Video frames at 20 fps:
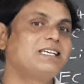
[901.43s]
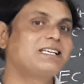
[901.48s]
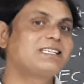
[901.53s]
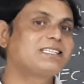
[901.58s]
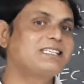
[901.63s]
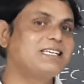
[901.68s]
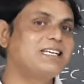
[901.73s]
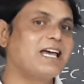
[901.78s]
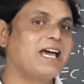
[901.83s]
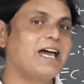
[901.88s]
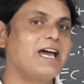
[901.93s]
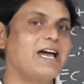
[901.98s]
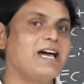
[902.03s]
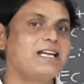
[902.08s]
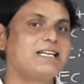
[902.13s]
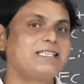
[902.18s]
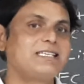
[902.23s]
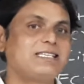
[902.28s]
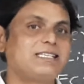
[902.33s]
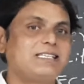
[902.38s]
6
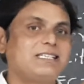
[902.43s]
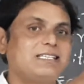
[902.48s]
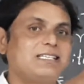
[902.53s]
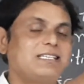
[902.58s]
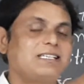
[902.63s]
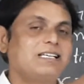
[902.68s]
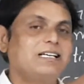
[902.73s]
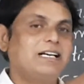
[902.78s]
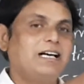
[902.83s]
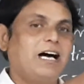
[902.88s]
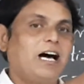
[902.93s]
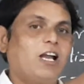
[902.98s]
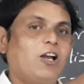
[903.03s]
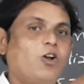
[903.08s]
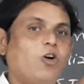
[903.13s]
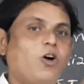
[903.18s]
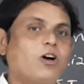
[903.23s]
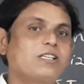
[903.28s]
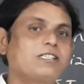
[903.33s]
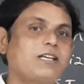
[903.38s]
years,
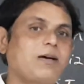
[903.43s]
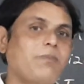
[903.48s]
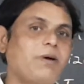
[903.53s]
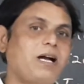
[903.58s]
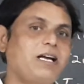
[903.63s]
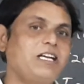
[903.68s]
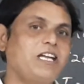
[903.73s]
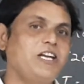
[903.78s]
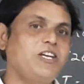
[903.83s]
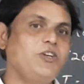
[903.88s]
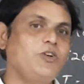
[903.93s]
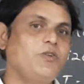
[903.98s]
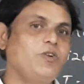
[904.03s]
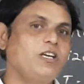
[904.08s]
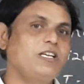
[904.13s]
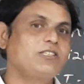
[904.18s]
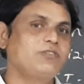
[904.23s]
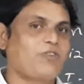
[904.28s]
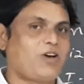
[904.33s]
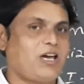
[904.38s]
Lok Sabha tenure
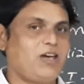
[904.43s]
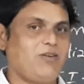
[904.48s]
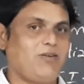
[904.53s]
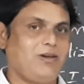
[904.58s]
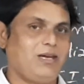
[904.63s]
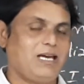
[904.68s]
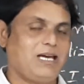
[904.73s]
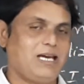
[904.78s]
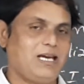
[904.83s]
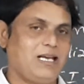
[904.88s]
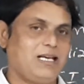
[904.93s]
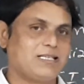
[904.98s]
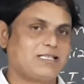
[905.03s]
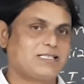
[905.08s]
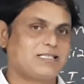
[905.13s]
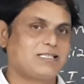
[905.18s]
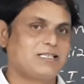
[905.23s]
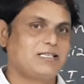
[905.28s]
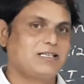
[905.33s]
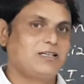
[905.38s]
is 5
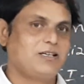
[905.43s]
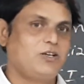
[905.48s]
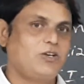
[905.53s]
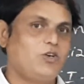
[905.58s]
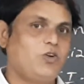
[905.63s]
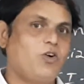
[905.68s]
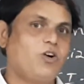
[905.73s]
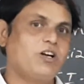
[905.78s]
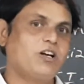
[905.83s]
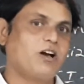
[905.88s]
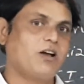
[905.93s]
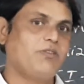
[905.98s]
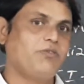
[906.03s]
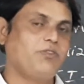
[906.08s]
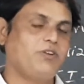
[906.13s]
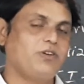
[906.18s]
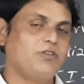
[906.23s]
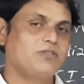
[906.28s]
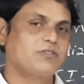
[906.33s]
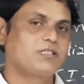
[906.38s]
years. Don't
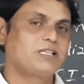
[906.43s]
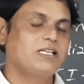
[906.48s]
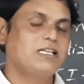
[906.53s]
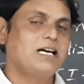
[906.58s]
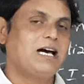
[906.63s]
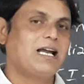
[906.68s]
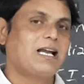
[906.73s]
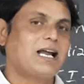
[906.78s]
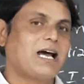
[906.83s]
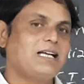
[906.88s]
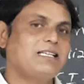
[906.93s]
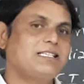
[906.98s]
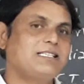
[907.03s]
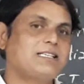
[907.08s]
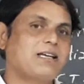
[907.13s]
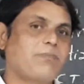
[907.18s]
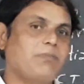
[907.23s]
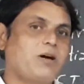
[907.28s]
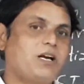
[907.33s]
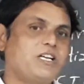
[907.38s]
confuse. Rajya
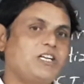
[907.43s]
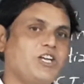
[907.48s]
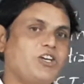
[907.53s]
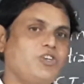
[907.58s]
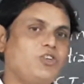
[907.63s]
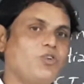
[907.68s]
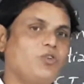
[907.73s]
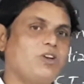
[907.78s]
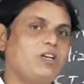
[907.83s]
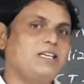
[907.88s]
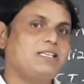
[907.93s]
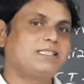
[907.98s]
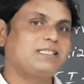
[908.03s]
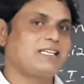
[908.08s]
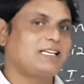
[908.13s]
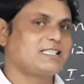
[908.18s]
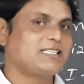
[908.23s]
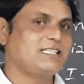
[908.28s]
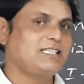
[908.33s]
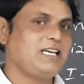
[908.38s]
Sabha tenure is
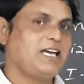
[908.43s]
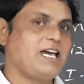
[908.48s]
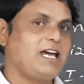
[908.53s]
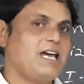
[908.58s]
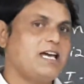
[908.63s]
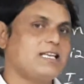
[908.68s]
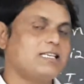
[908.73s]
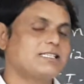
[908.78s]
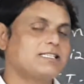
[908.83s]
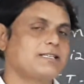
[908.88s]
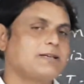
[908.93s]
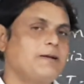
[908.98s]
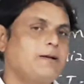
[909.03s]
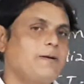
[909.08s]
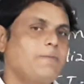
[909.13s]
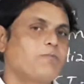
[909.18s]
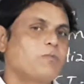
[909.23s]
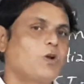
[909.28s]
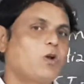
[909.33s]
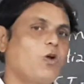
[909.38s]
6 years,
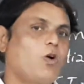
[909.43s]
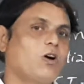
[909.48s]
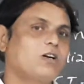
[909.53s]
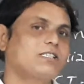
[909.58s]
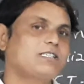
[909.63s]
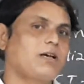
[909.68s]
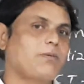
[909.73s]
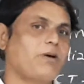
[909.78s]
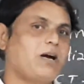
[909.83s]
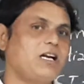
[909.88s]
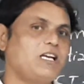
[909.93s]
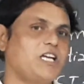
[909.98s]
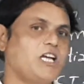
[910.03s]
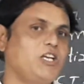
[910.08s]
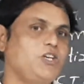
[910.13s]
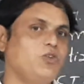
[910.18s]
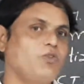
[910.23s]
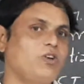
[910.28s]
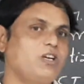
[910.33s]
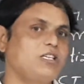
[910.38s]
Lok Sabha
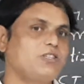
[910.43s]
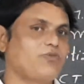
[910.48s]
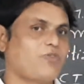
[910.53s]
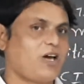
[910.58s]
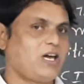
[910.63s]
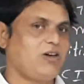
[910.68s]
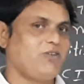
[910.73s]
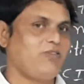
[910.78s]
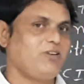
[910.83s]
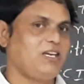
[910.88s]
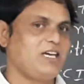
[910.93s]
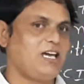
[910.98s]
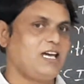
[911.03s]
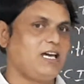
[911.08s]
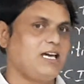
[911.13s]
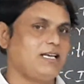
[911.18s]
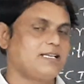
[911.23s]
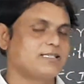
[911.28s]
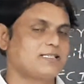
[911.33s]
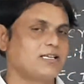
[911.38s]
tenure is 5
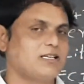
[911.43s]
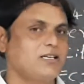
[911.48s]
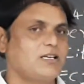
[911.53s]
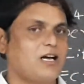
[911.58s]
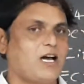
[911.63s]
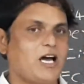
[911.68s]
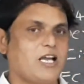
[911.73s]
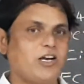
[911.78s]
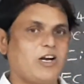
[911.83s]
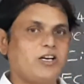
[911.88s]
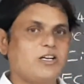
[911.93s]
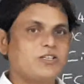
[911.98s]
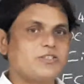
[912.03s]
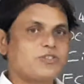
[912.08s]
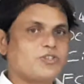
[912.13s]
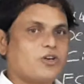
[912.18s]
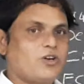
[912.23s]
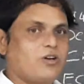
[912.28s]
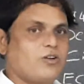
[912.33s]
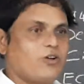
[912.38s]
years. Are you
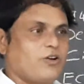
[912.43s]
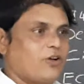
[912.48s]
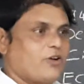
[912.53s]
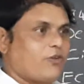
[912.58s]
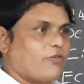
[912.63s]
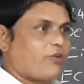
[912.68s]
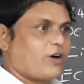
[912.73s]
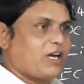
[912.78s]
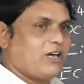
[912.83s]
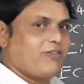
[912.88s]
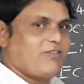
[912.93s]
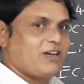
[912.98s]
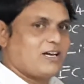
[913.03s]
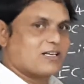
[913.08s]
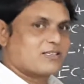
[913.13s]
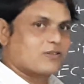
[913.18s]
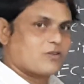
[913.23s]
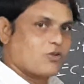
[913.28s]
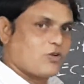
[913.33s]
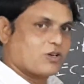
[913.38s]
understood? 5
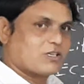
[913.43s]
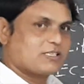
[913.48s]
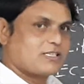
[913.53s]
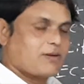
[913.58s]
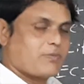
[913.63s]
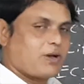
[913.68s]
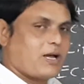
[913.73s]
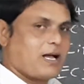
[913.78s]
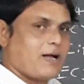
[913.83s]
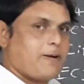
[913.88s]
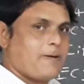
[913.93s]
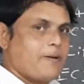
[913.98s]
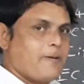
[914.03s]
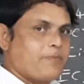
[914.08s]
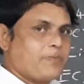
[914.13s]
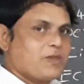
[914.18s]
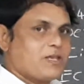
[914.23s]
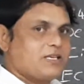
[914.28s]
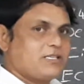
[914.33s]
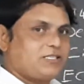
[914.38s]
years Lok Sabha,
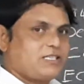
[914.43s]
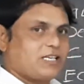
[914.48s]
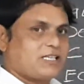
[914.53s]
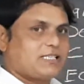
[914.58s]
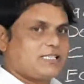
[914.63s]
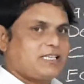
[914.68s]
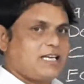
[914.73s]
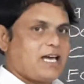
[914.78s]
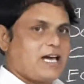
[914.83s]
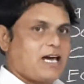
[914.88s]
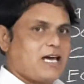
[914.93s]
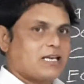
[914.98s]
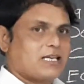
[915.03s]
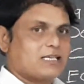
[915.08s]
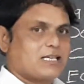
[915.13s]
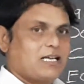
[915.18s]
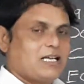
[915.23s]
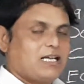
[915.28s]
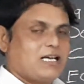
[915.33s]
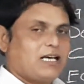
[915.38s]
6
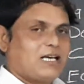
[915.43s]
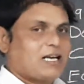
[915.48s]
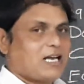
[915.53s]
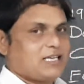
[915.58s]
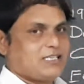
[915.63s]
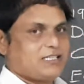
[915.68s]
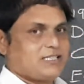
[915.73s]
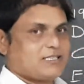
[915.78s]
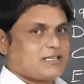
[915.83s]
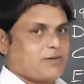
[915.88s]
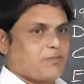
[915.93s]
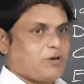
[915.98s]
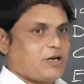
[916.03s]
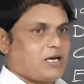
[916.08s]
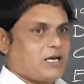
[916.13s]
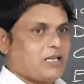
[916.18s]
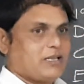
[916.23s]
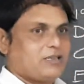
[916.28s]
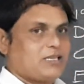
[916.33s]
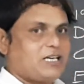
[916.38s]
year Rajya
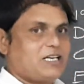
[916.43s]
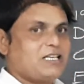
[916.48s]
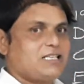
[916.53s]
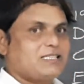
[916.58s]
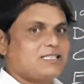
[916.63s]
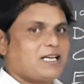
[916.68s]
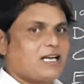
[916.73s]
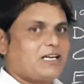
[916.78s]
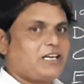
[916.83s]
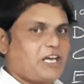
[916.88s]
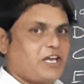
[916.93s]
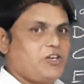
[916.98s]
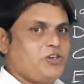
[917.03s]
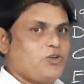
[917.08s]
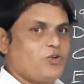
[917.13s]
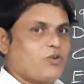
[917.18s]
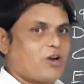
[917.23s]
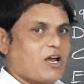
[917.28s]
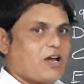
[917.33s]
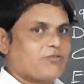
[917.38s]
Sabha. That is the
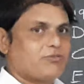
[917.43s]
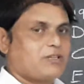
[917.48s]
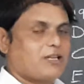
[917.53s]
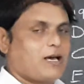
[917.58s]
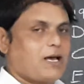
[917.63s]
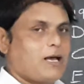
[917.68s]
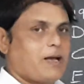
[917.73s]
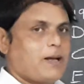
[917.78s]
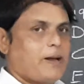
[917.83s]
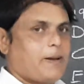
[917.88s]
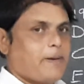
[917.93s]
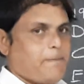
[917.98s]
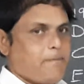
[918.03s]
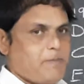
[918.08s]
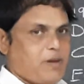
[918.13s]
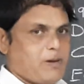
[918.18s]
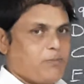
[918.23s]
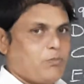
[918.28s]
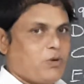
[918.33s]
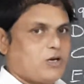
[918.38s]
tenure of the
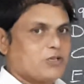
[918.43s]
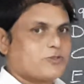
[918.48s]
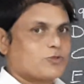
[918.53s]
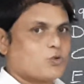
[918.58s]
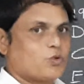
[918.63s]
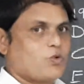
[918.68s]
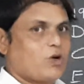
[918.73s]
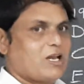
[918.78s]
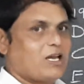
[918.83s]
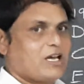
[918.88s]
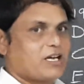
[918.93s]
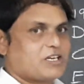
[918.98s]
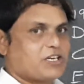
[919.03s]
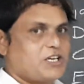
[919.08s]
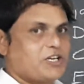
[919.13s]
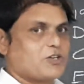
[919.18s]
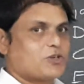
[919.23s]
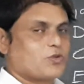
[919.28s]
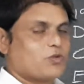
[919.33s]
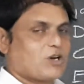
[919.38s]
members who
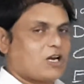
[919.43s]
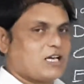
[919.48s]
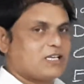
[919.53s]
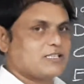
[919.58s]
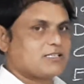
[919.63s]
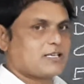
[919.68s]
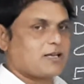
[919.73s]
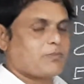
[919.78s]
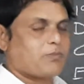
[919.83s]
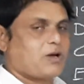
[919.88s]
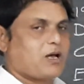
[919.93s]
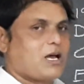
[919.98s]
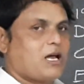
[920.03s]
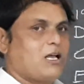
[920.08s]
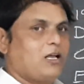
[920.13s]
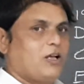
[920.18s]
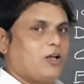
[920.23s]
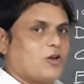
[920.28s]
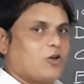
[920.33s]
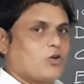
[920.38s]
electing to Rajya Sabha,
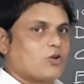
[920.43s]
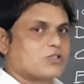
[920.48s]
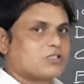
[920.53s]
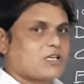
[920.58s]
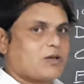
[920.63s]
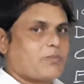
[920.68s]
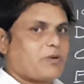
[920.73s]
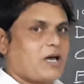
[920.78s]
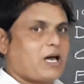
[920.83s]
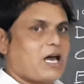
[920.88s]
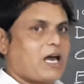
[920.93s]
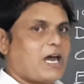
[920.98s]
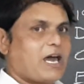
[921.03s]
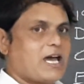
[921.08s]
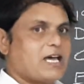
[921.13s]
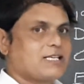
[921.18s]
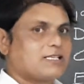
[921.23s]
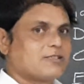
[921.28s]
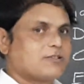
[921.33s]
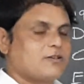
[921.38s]
Lok Sabha
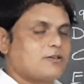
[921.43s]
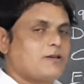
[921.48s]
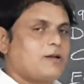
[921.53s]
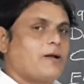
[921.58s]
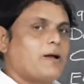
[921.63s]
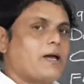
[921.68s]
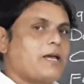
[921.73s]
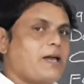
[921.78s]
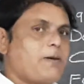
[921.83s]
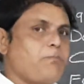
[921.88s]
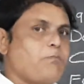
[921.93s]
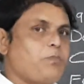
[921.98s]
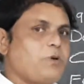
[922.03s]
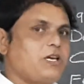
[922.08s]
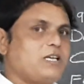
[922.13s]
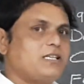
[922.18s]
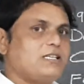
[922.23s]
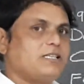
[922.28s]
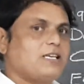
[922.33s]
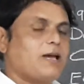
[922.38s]
as
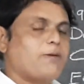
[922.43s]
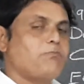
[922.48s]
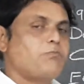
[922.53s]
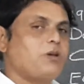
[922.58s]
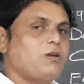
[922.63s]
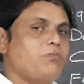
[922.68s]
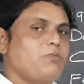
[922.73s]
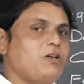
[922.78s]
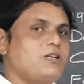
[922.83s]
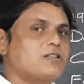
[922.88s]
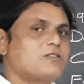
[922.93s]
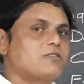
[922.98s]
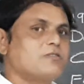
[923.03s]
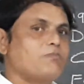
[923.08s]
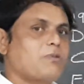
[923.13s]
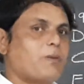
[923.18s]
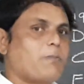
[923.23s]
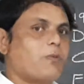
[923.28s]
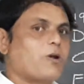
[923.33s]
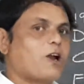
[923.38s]
MP. MP means
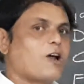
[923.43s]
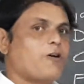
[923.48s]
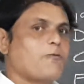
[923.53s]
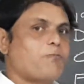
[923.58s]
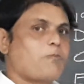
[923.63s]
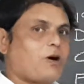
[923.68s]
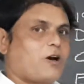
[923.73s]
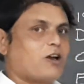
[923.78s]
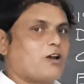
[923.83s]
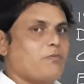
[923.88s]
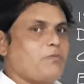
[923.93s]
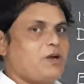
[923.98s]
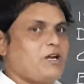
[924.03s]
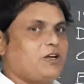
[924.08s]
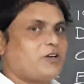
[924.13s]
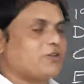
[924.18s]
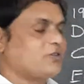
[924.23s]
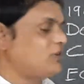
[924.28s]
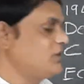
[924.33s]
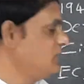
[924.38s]
member of
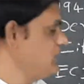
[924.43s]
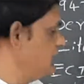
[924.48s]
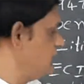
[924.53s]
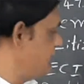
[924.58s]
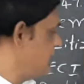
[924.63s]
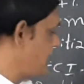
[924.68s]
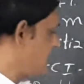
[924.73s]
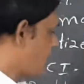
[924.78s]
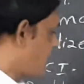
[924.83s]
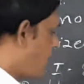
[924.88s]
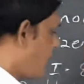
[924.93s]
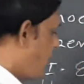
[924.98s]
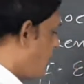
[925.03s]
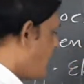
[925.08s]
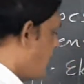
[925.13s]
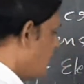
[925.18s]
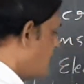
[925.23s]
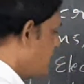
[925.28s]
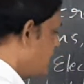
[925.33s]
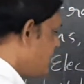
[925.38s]
parliament. They are
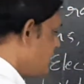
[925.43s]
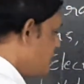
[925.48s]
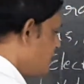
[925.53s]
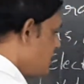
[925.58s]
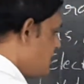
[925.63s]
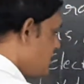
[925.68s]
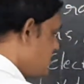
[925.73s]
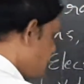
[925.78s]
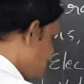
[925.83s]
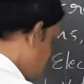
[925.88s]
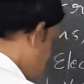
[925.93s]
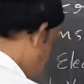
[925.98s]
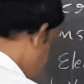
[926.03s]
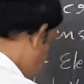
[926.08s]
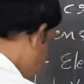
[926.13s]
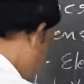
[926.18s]
all in this